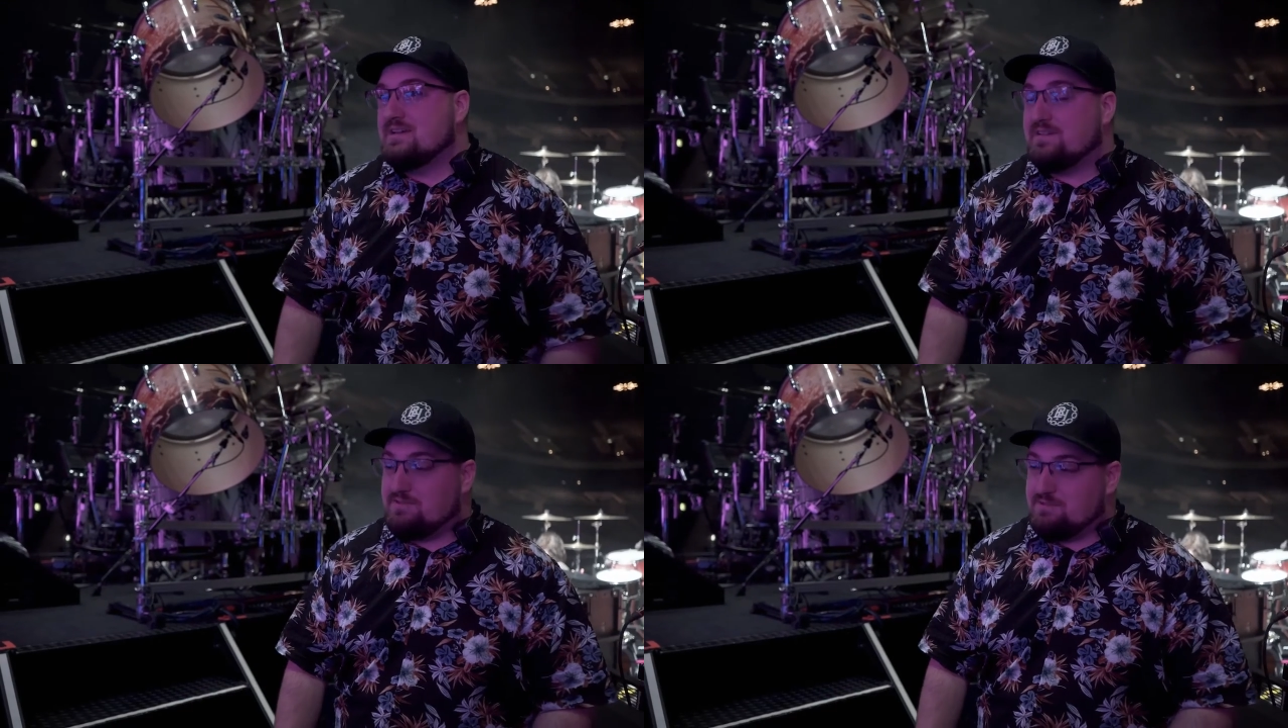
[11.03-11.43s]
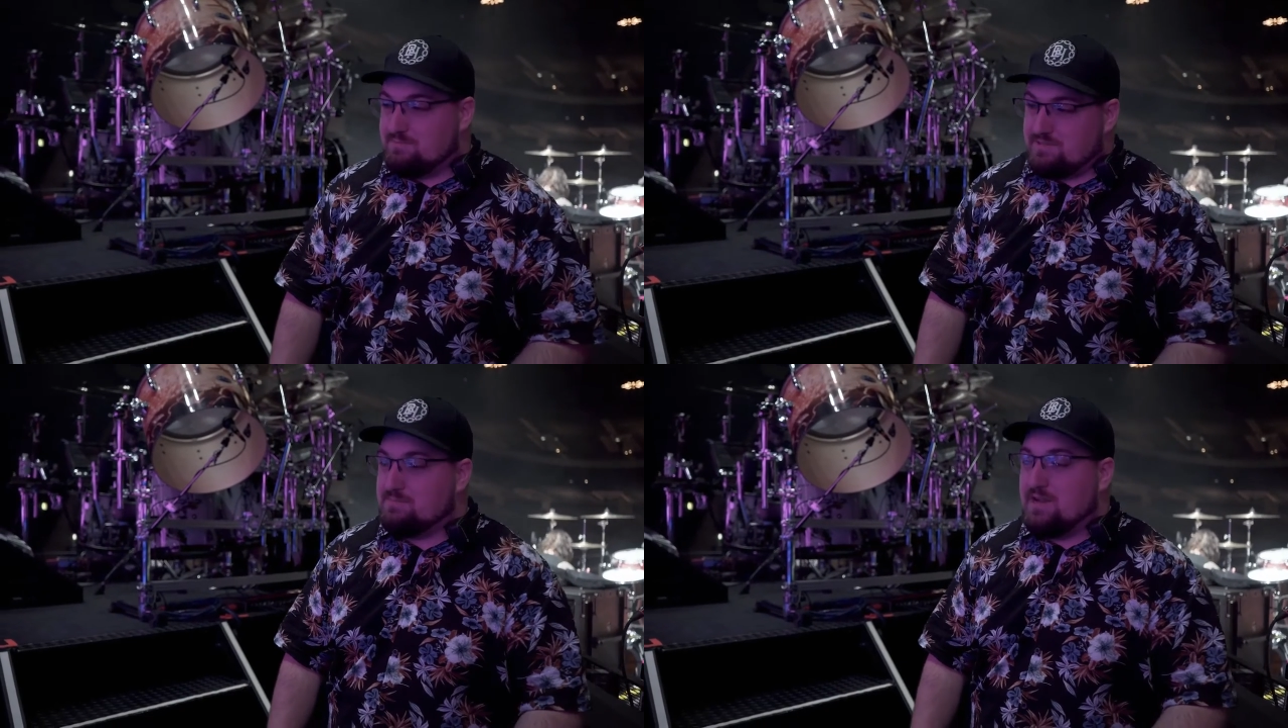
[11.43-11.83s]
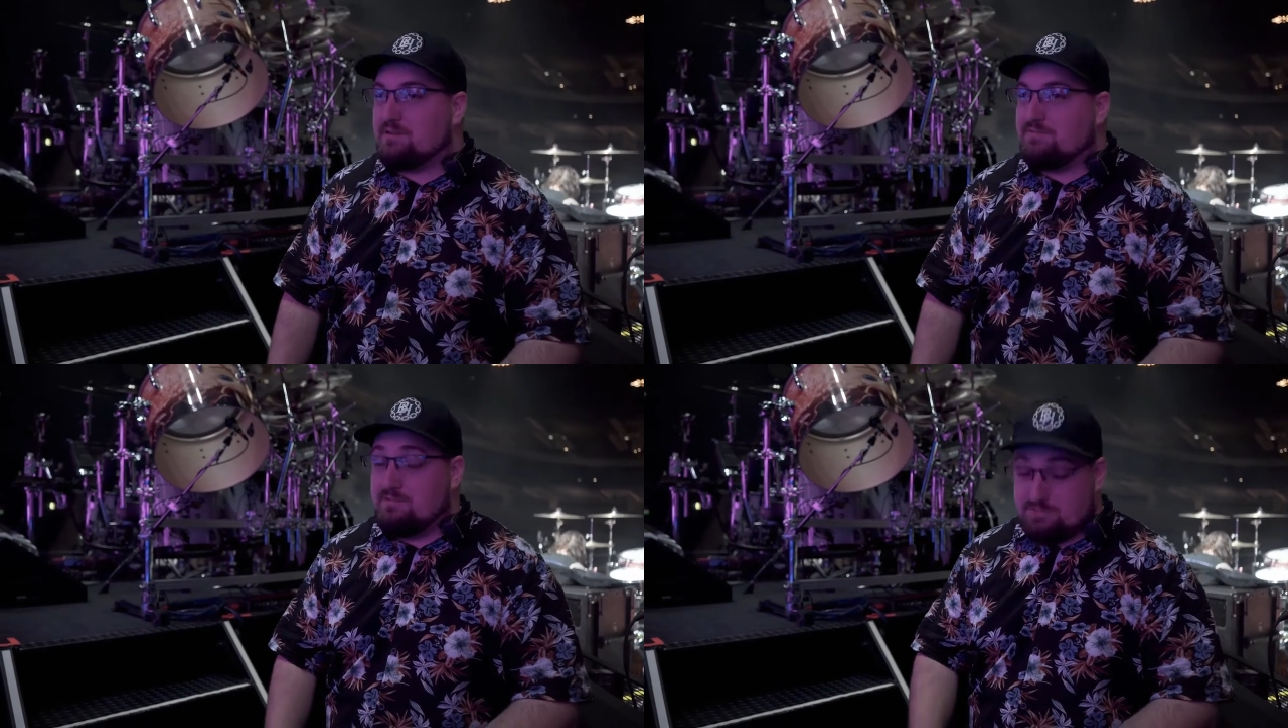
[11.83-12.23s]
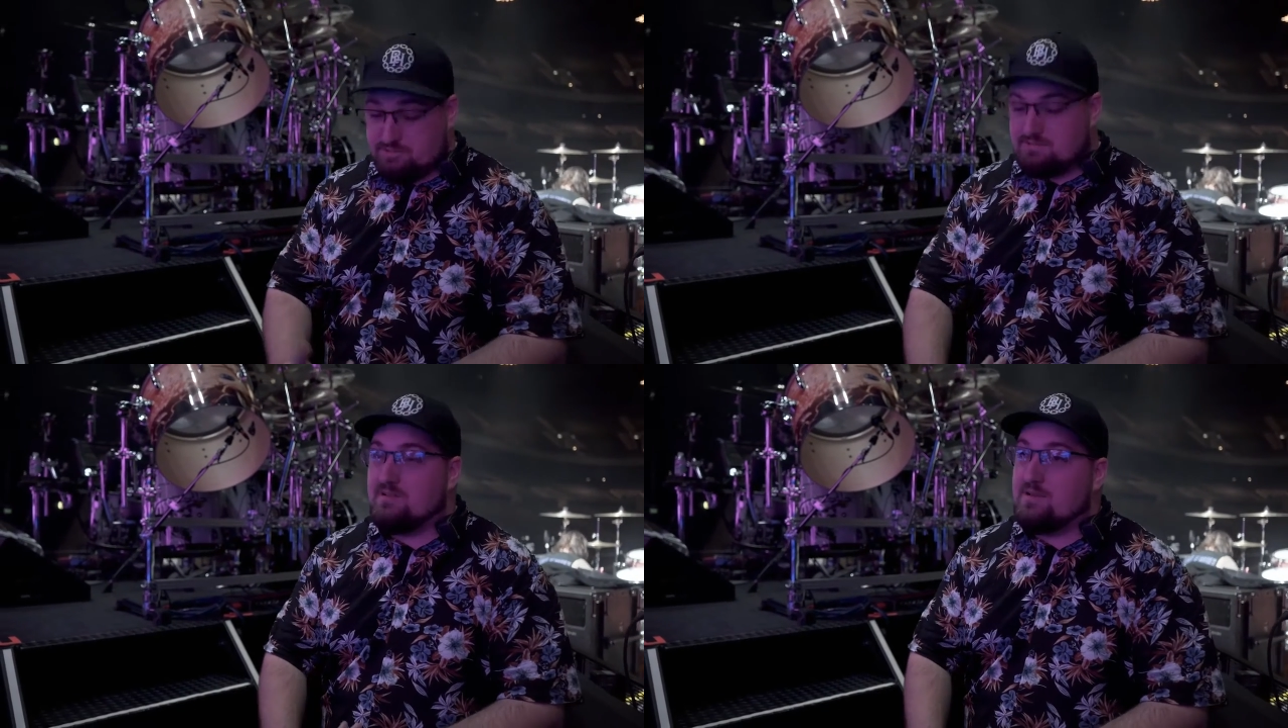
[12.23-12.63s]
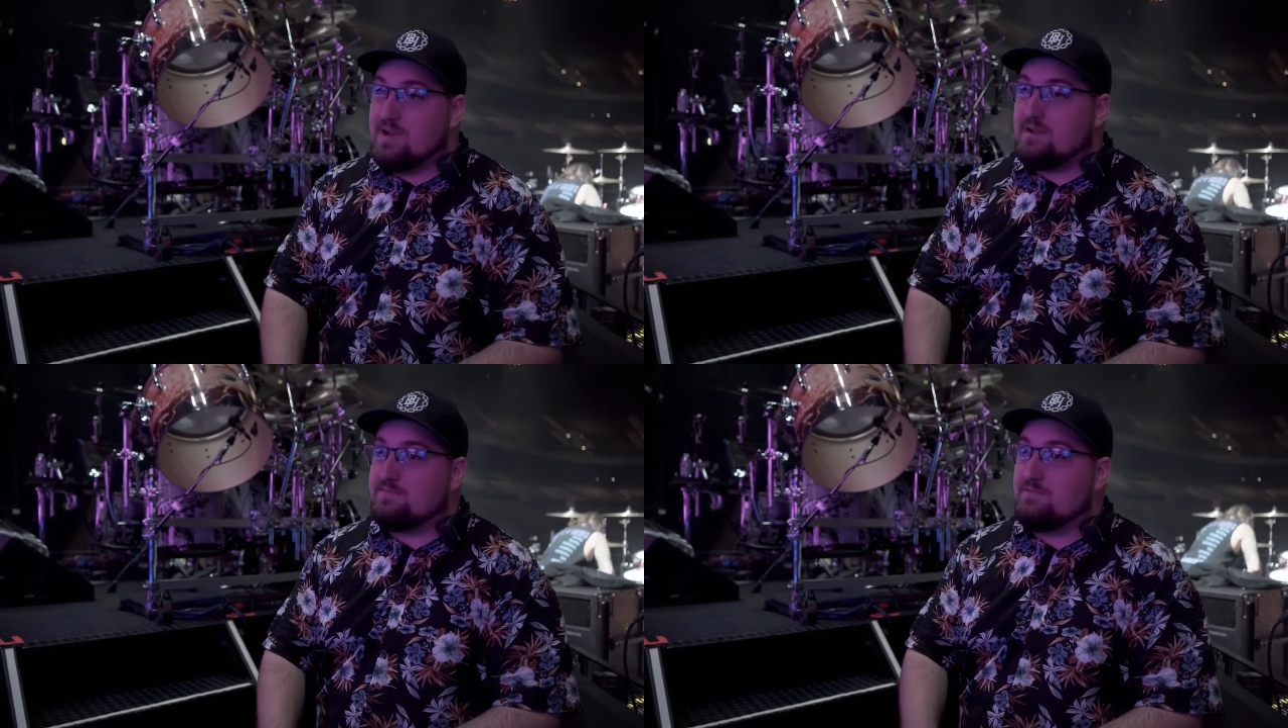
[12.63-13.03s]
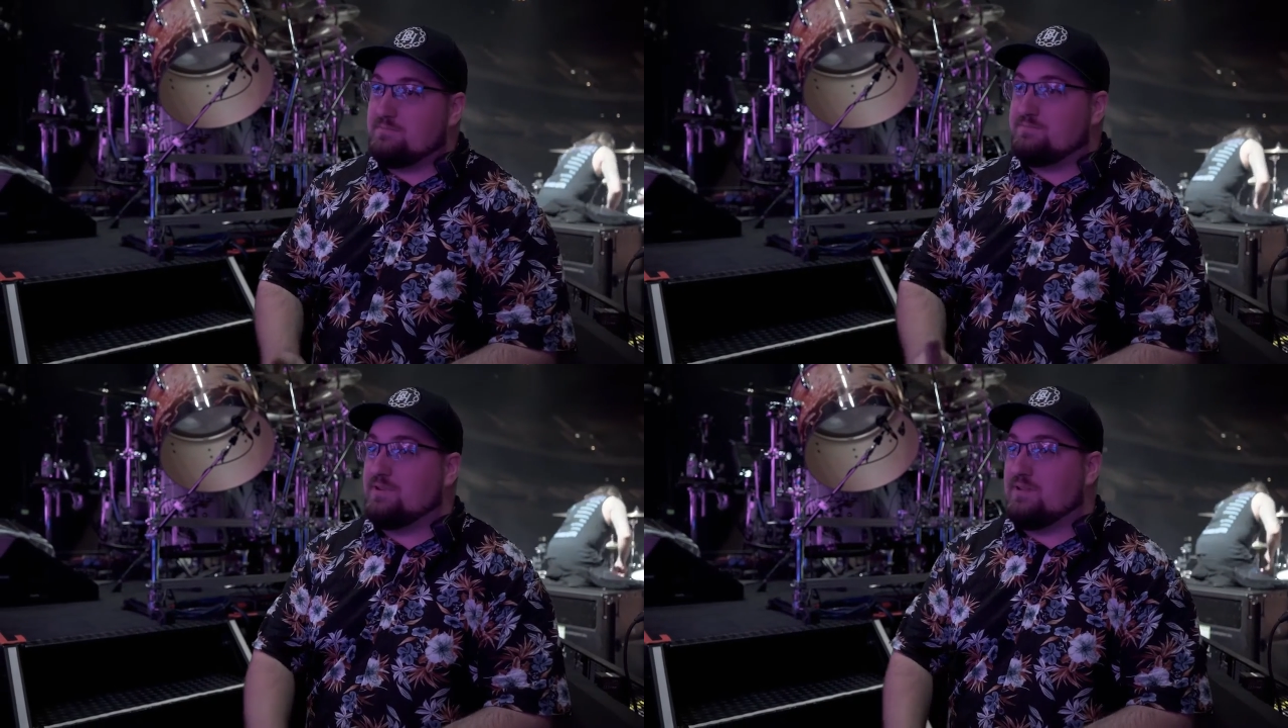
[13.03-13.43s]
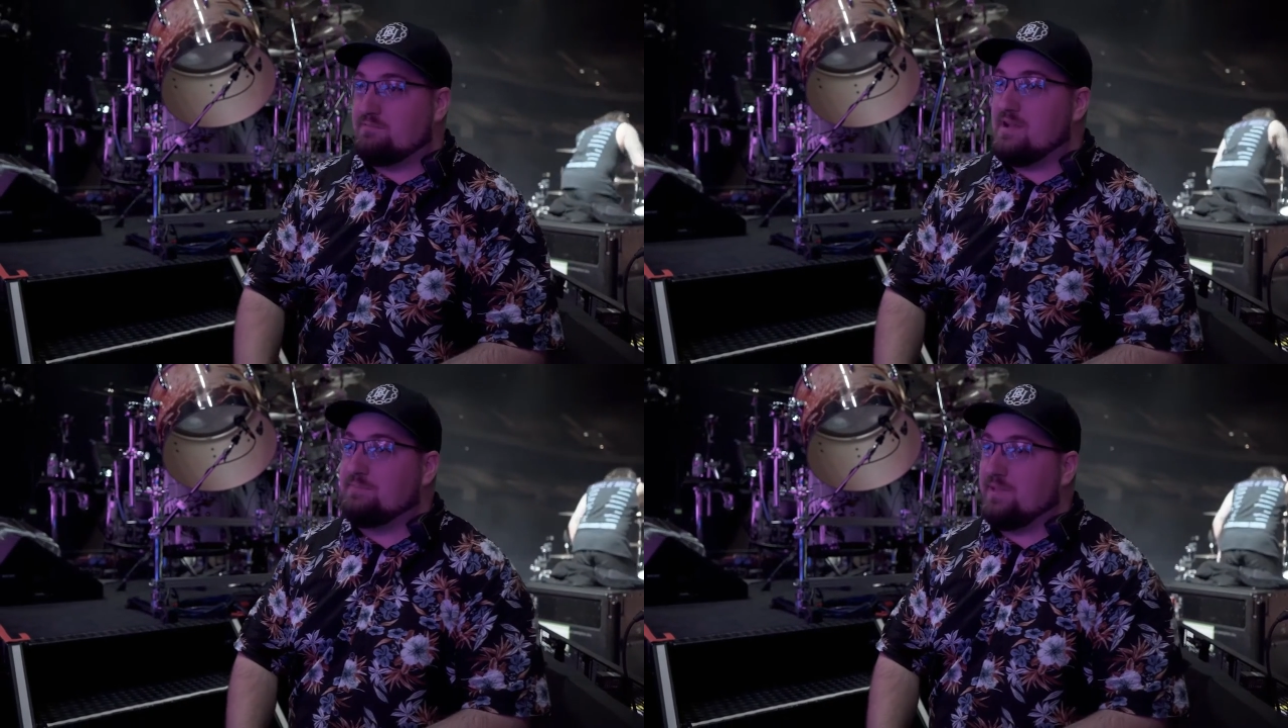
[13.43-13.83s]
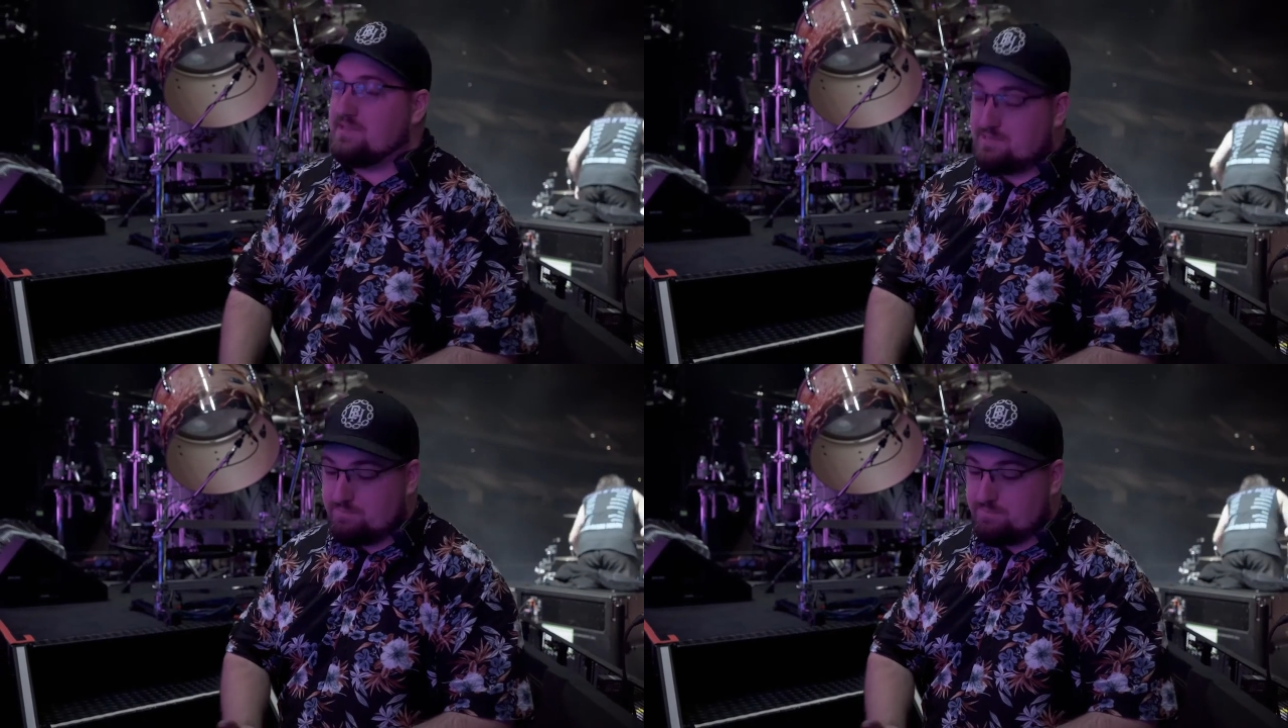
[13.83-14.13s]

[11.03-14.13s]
If you put the microphone, choose the right microphone, put it in the right place,